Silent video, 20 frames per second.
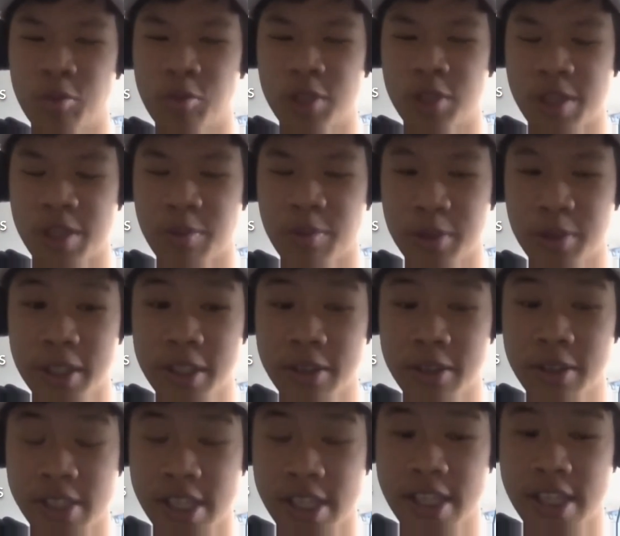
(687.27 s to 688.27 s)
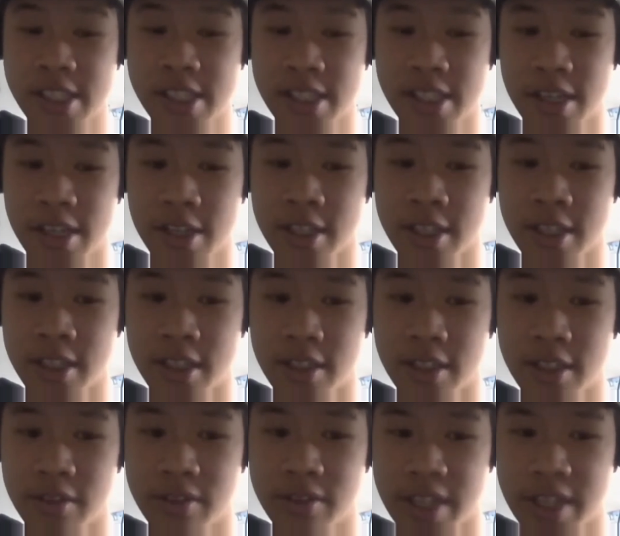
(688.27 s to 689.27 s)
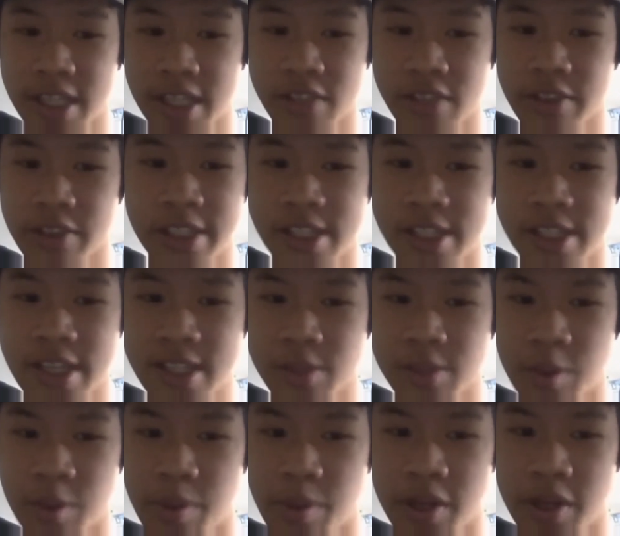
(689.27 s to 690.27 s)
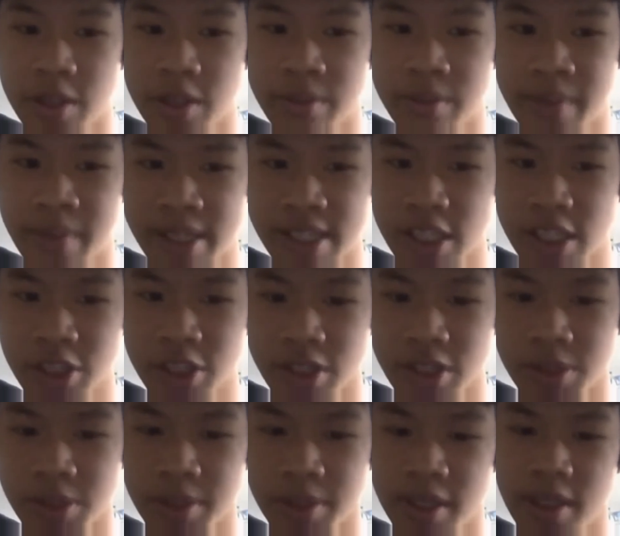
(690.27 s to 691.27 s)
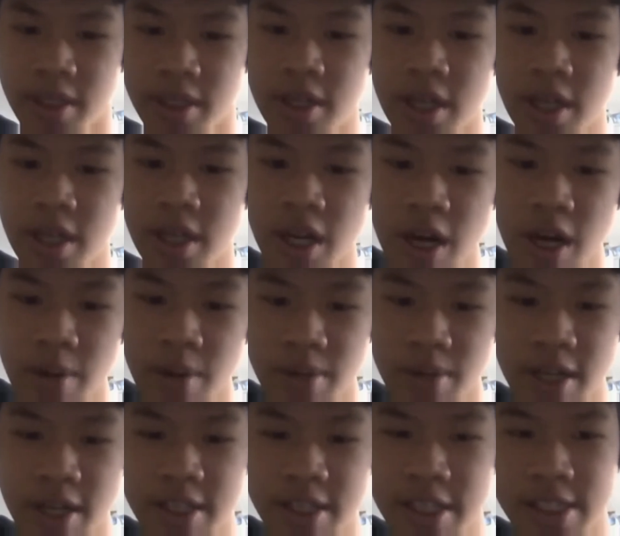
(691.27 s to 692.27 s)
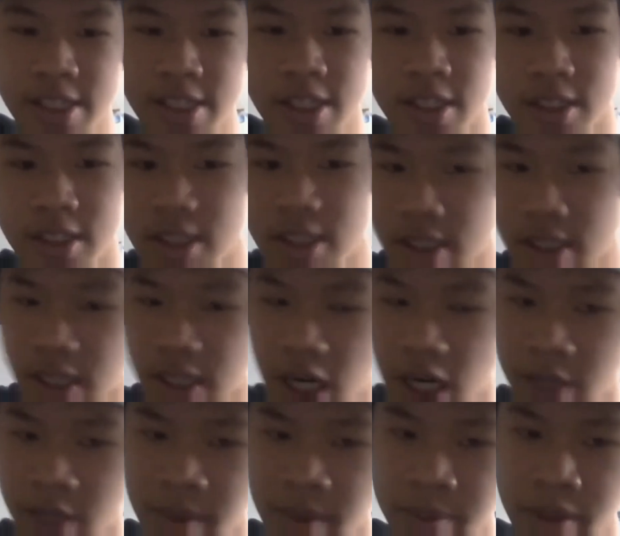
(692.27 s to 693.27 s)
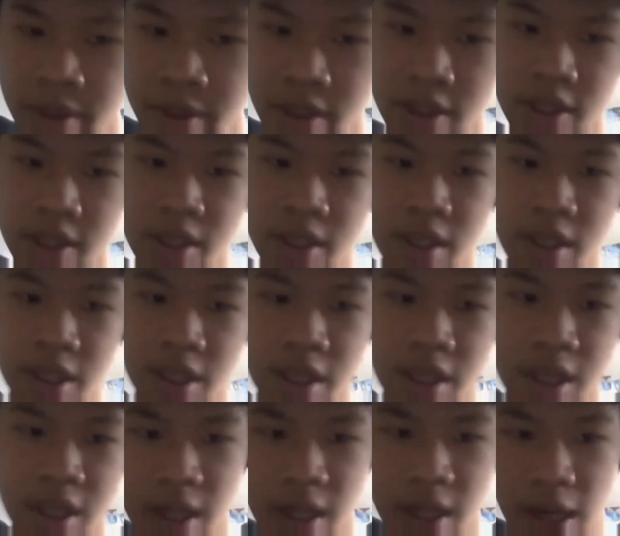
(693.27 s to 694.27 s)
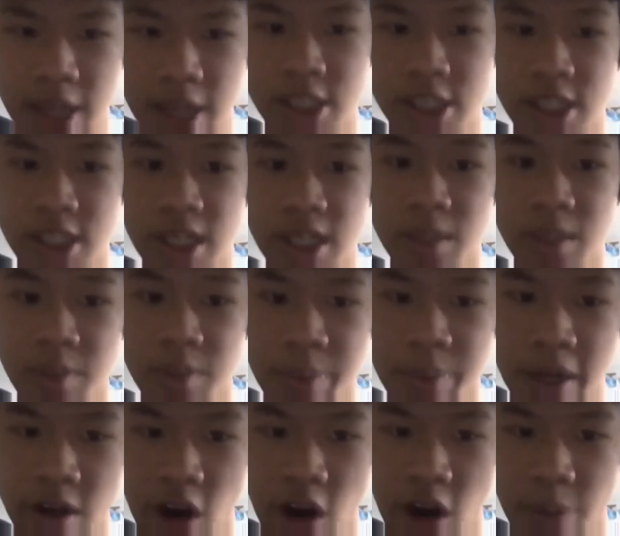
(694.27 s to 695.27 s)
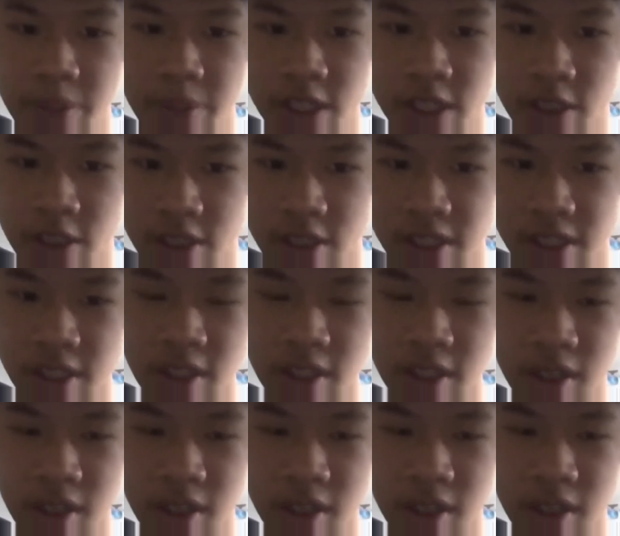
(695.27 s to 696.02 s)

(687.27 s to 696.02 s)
some really good seasons. I reckon the next 3 seasons were pretty good. My set shots were pretty decent because I remember last year we played Hoppers Crossing